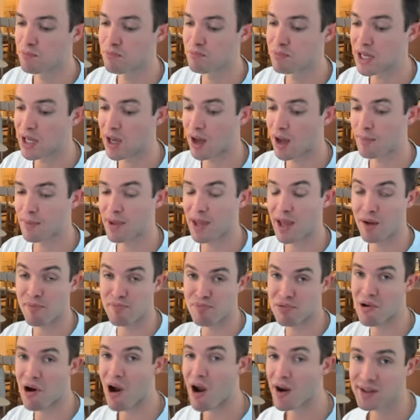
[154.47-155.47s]
becoming a
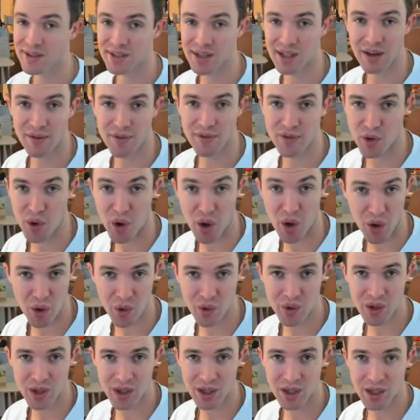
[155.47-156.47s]
proc set of their
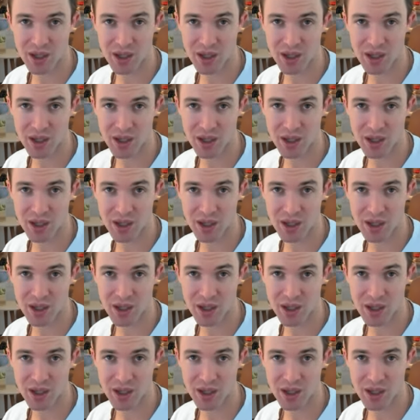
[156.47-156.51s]
own.